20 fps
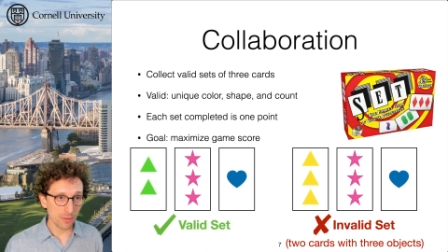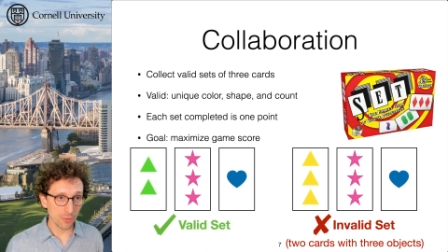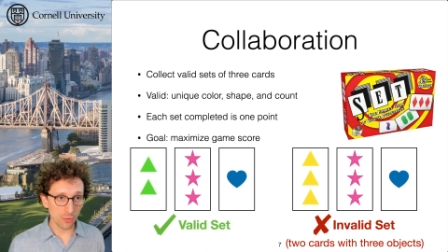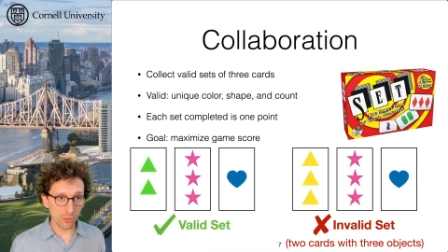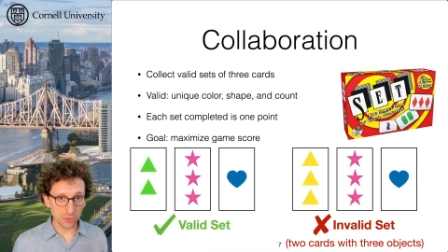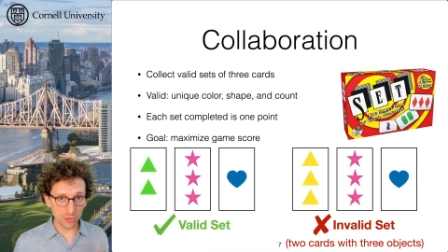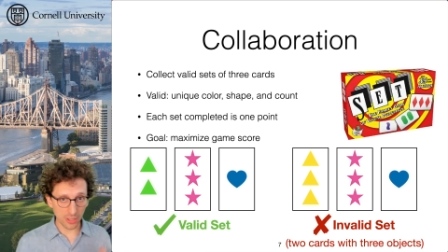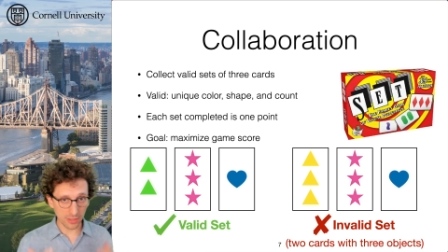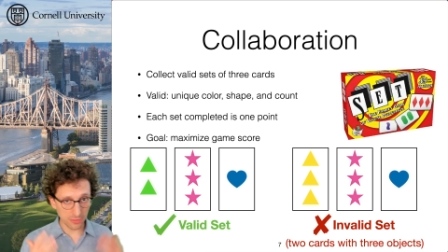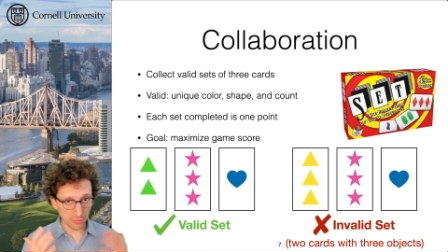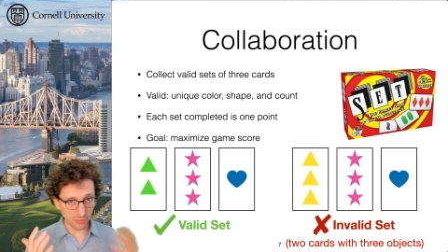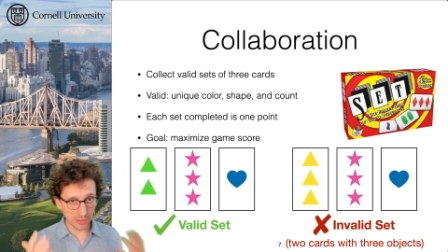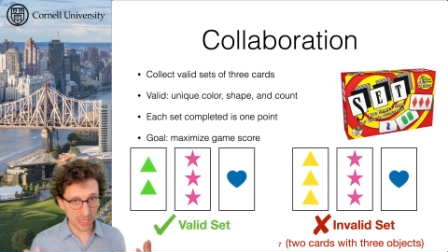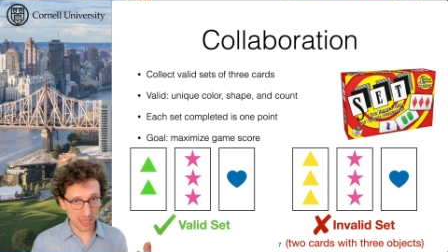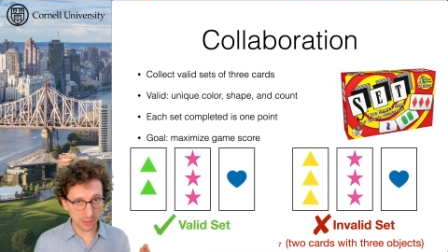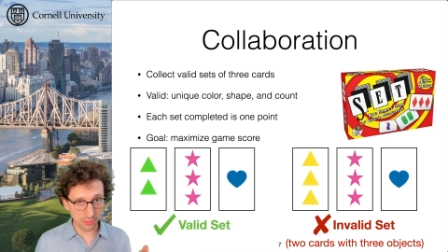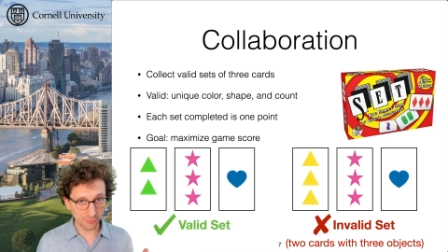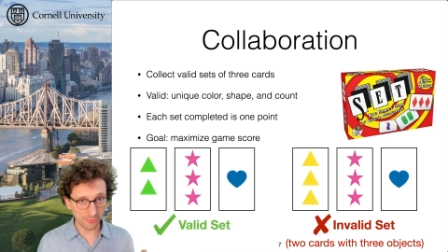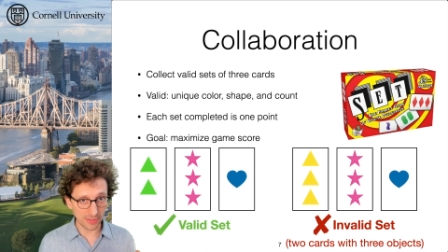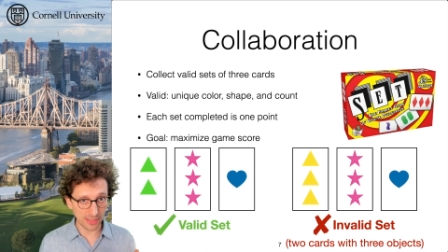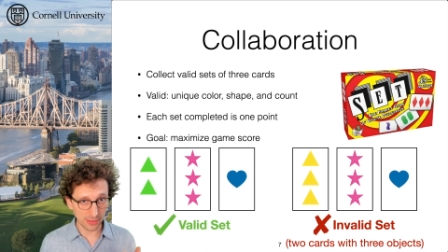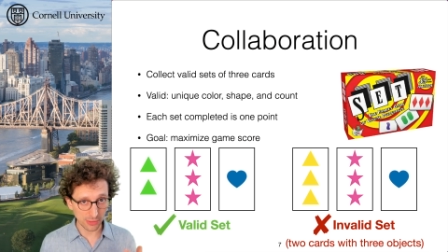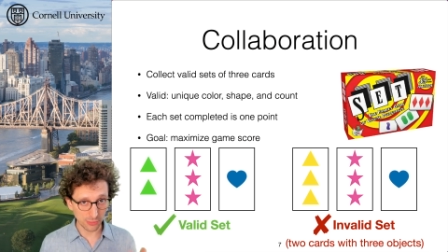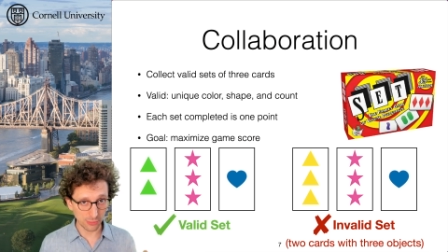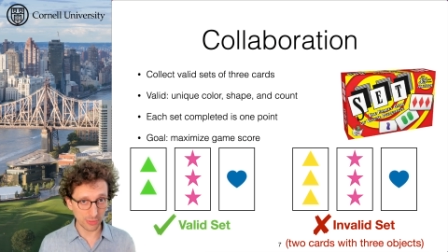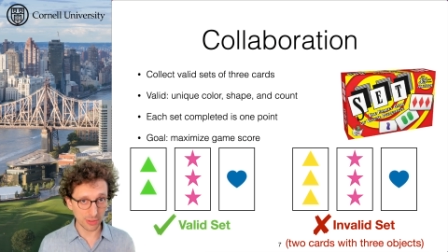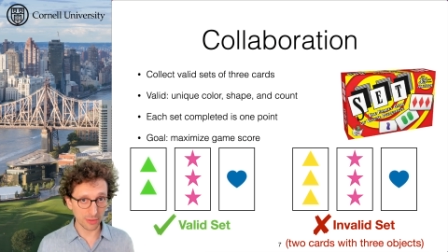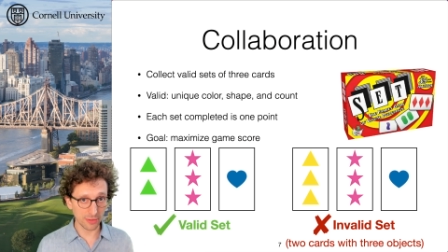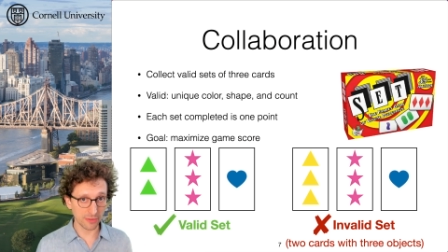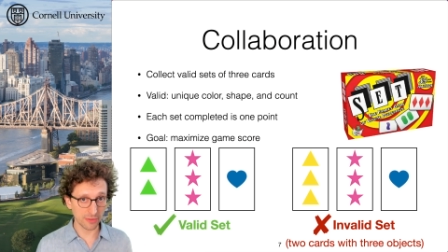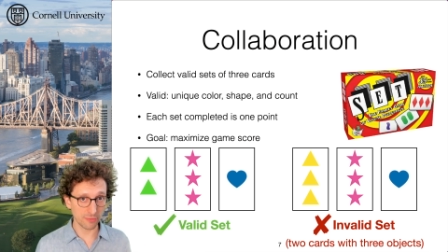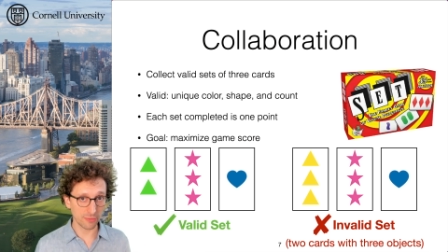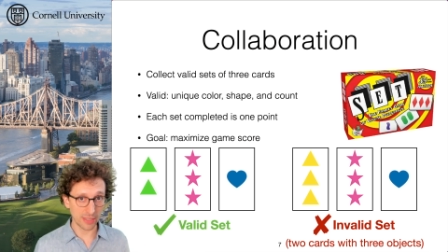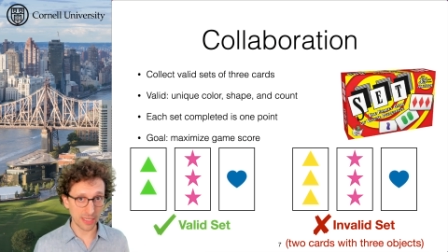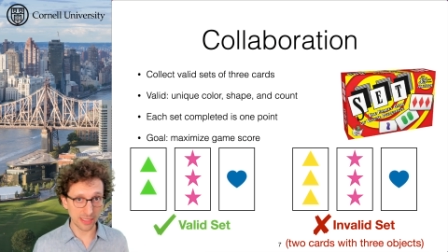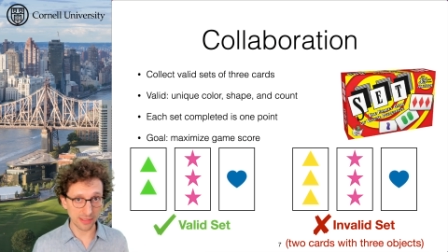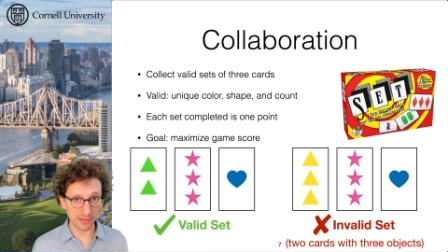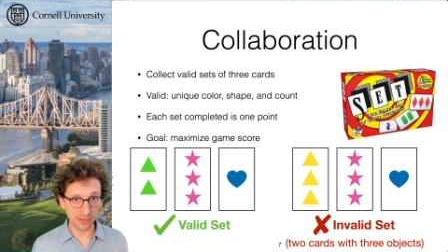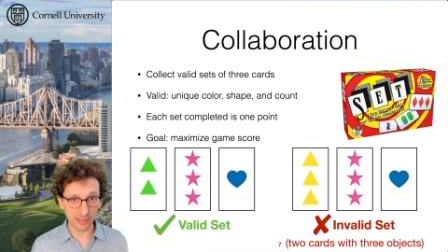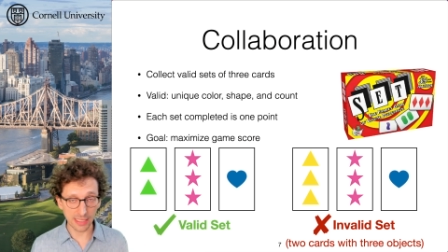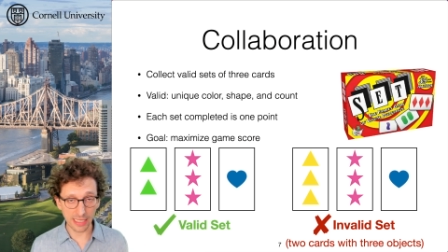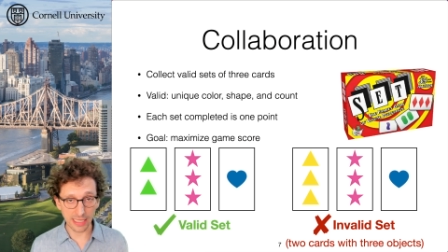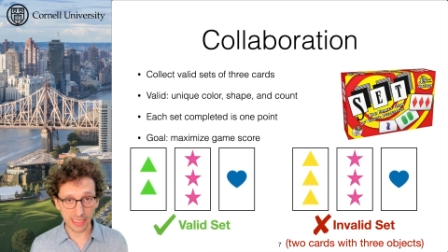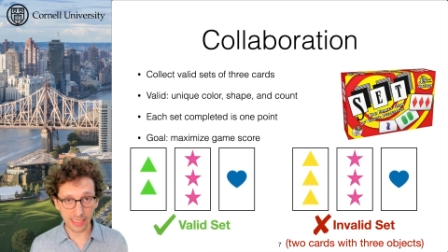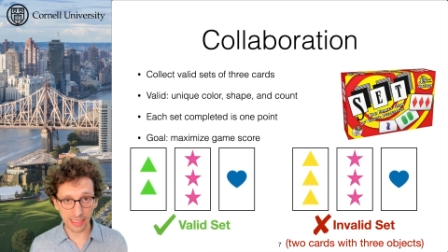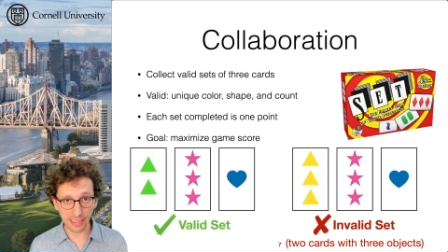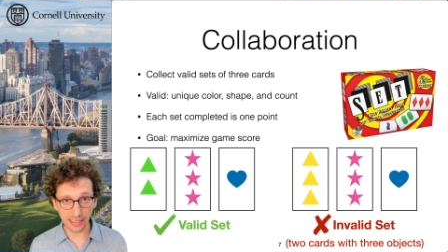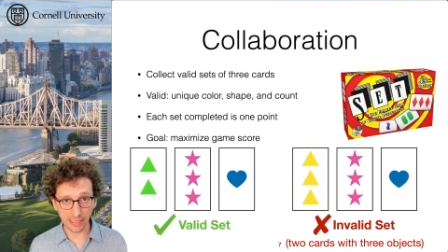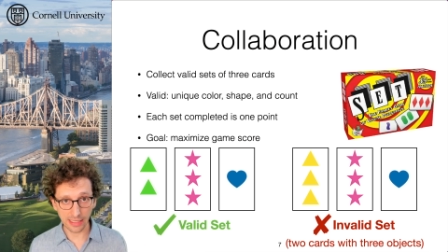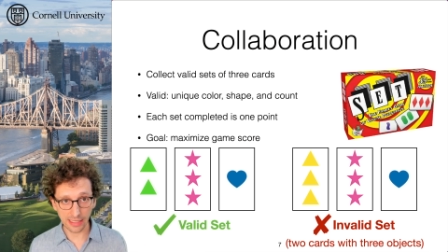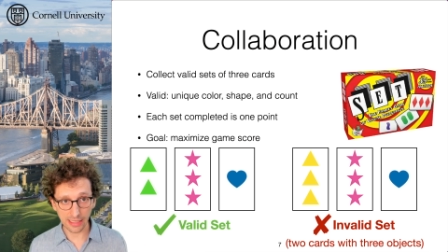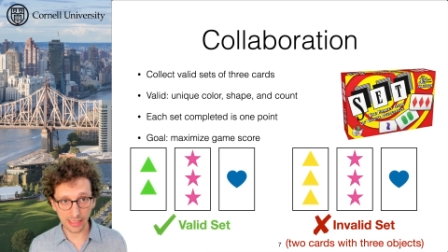So just to kind of to illustrate the